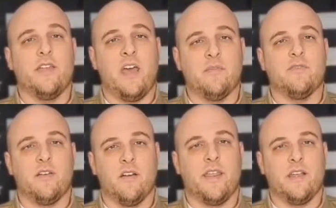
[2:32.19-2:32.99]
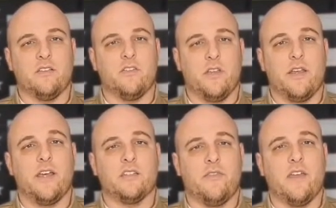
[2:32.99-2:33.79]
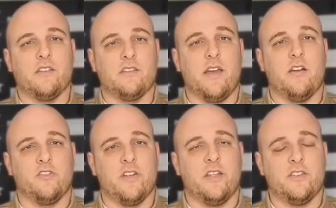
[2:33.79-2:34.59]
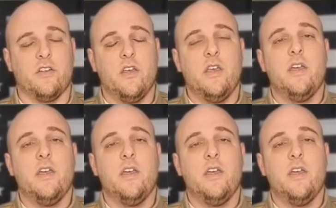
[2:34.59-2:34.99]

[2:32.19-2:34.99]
of the atmosphere at that excavation site or trench.